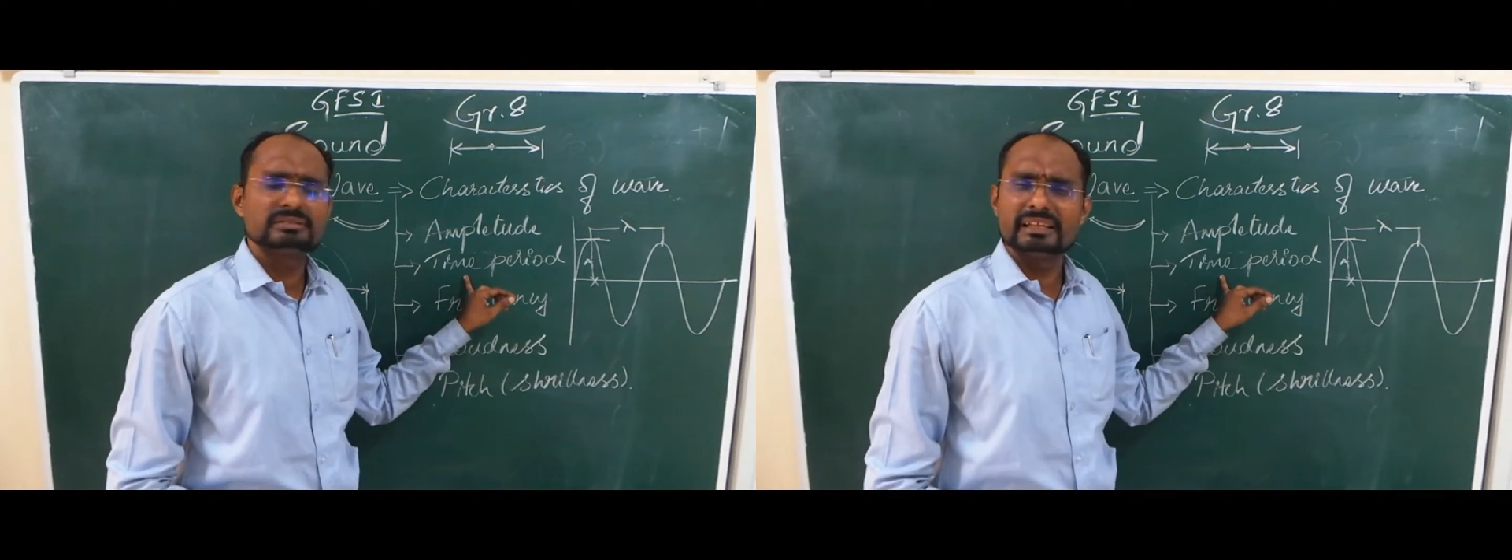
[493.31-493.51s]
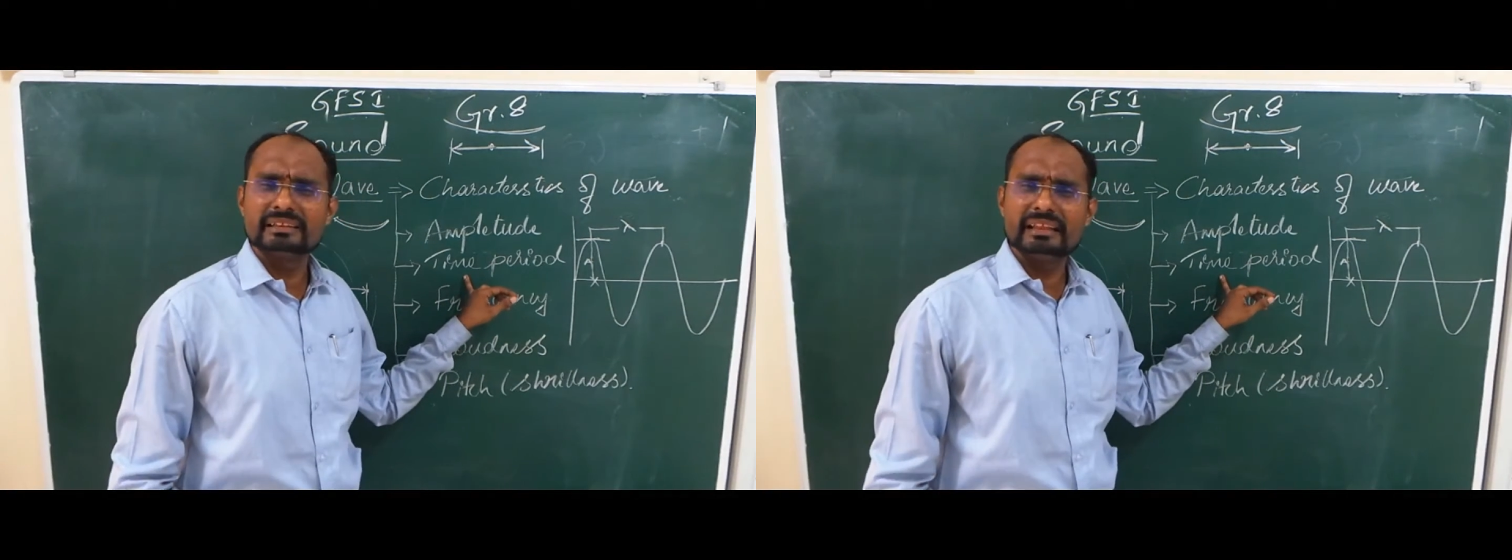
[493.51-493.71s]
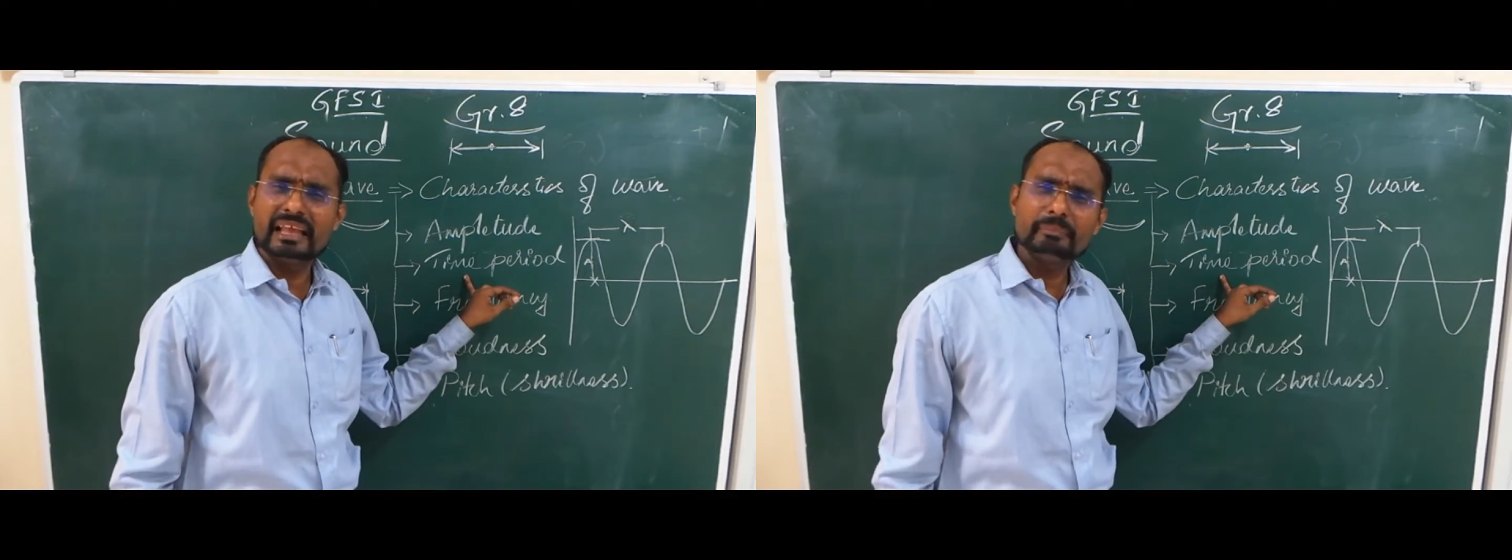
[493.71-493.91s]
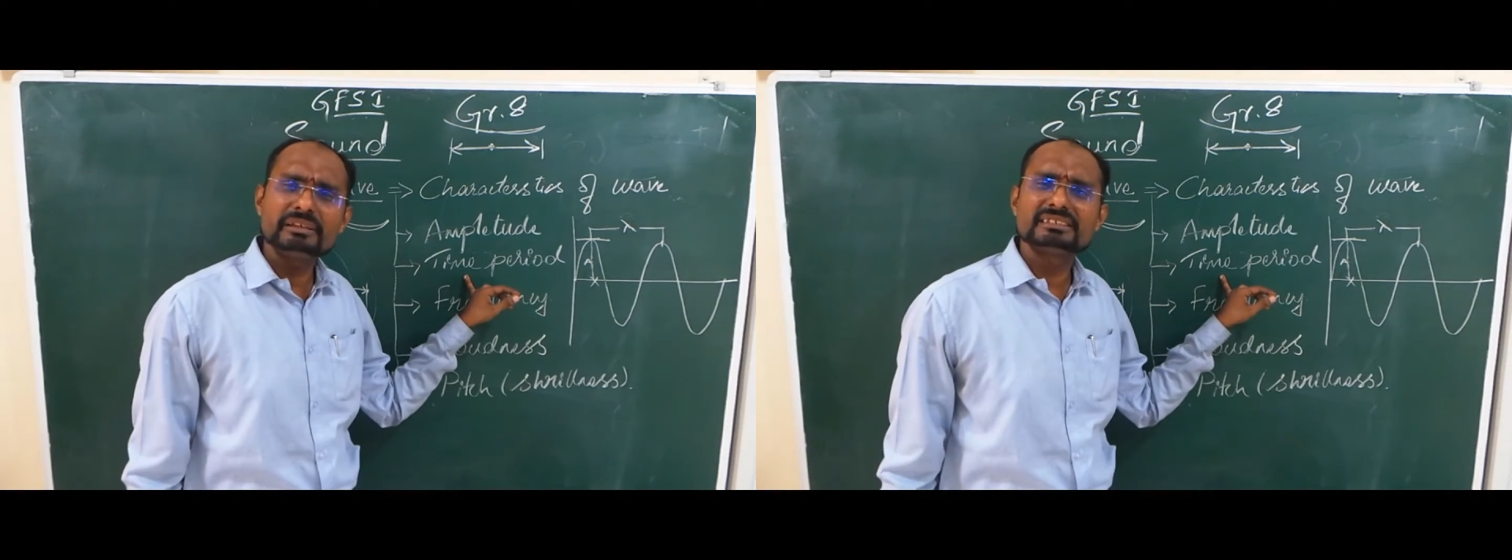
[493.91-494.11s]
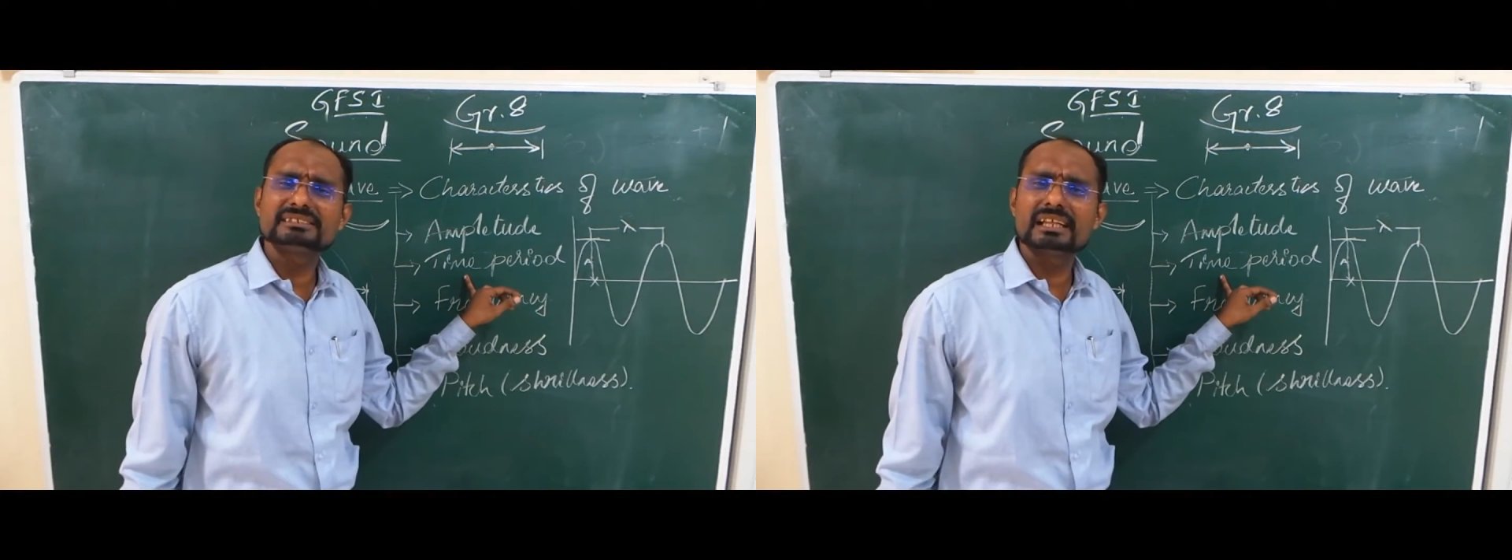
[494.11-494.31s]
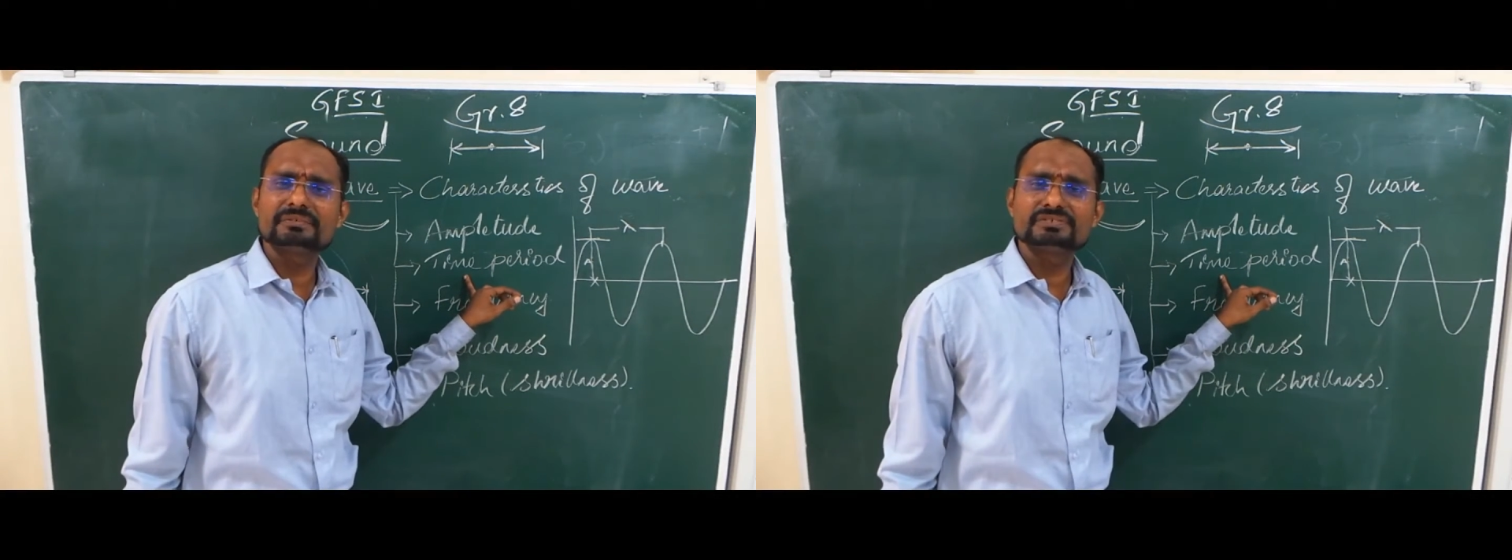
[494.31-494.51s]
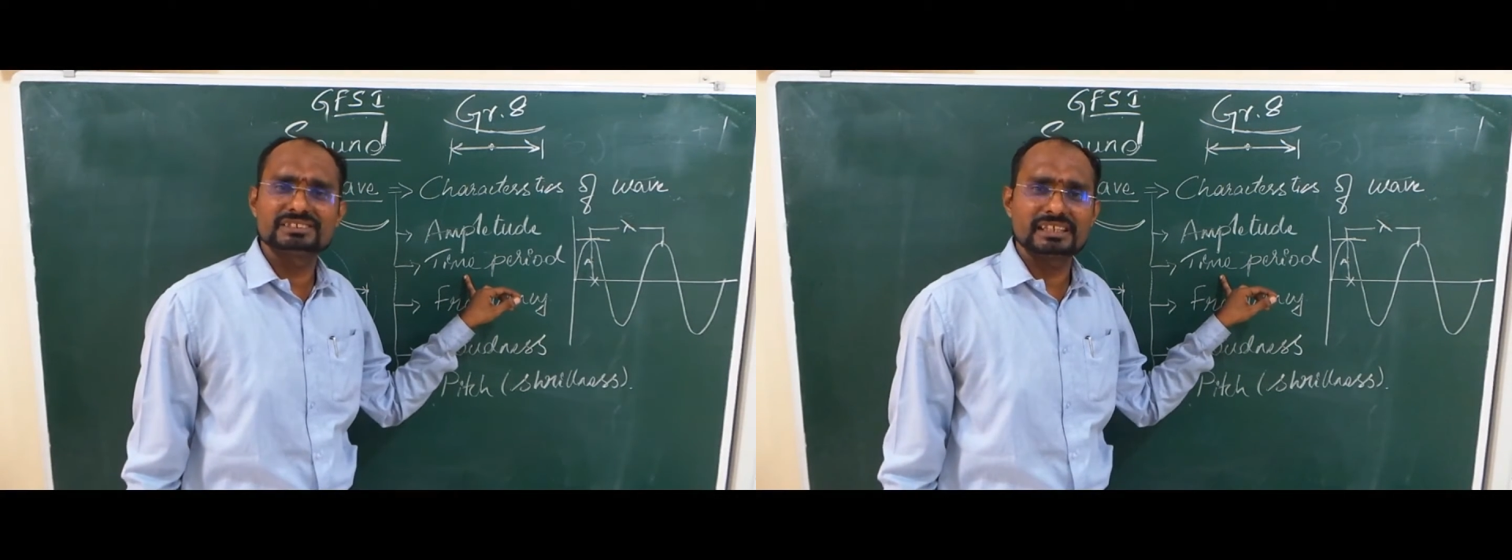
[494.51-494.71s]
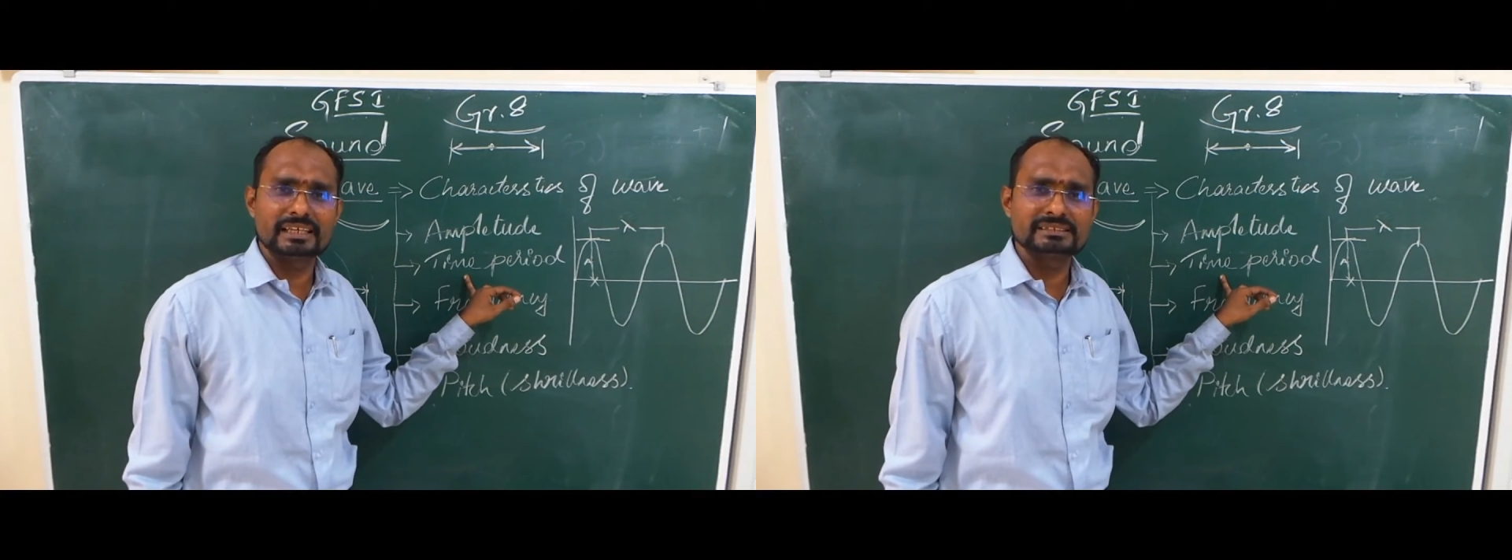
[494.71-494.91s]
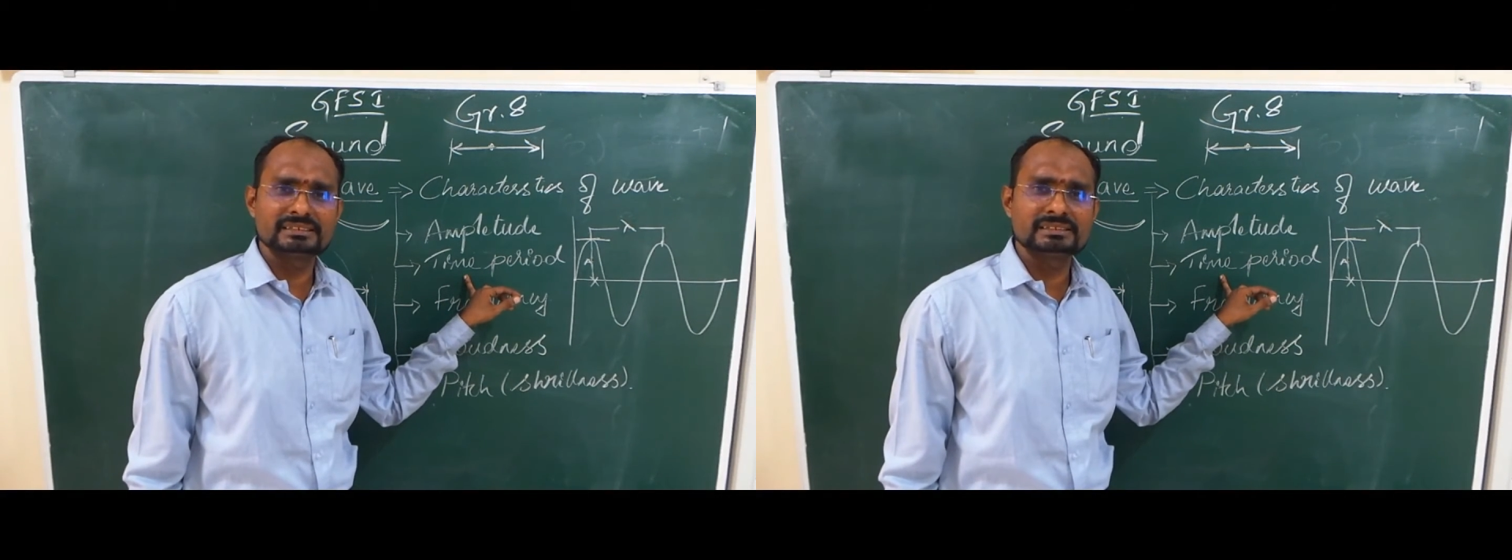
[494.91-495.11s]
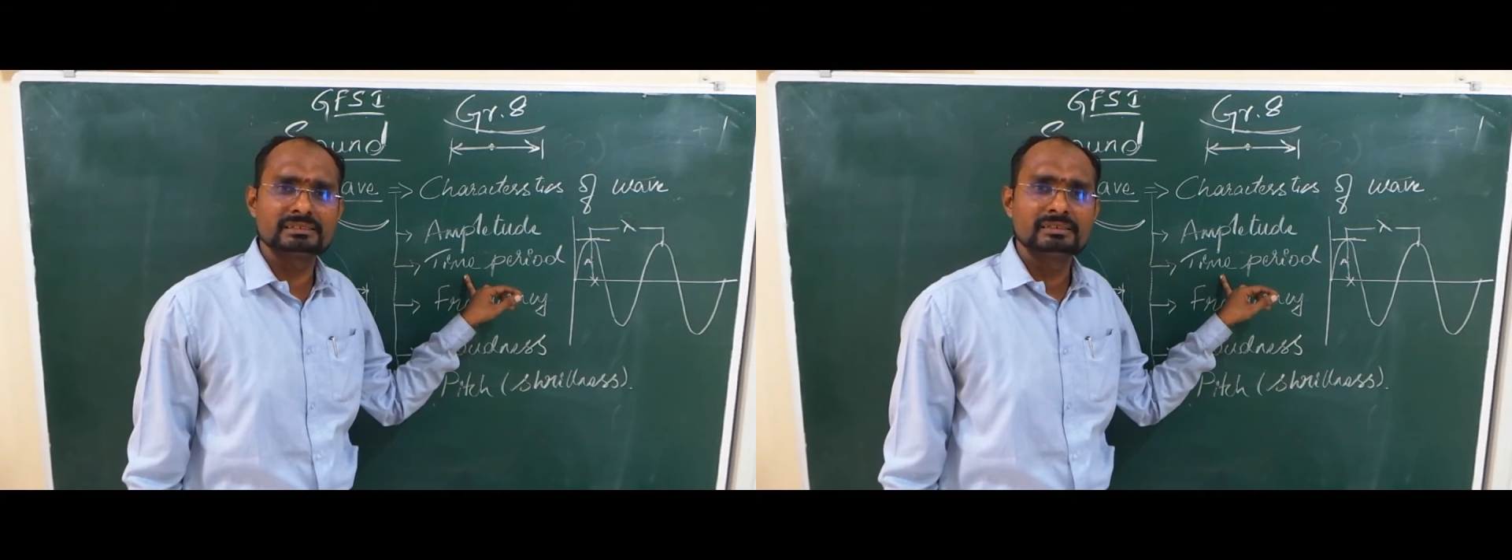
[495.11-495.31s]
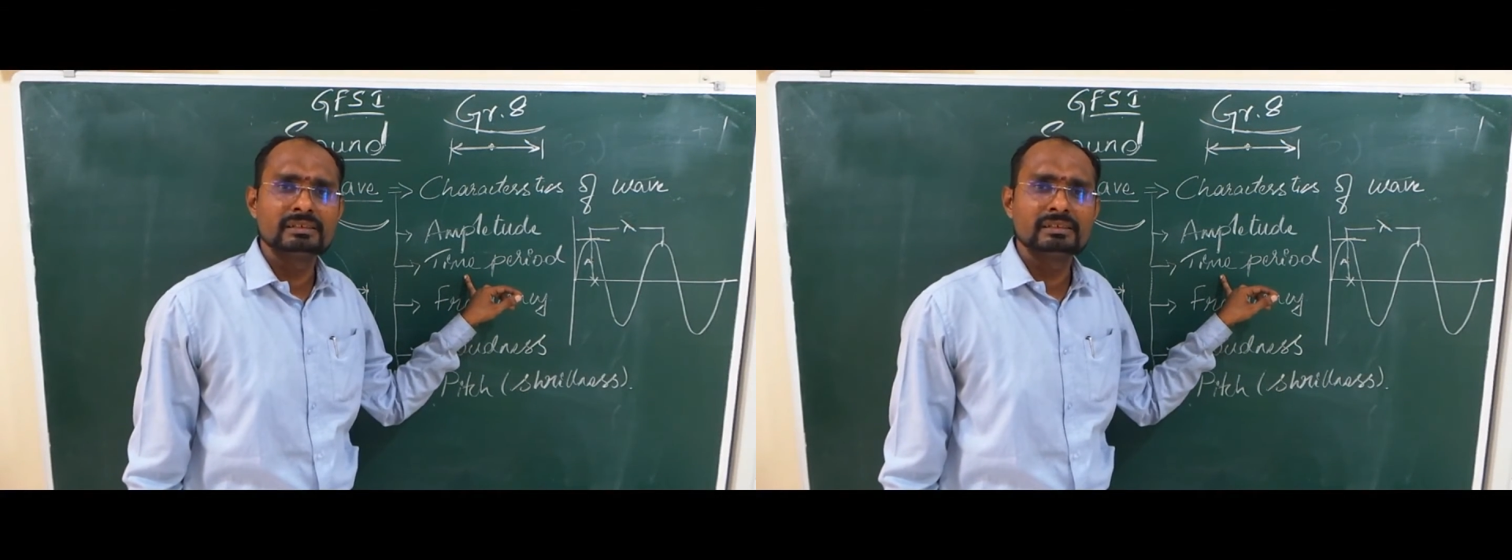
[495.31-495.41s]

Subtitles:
The name itself says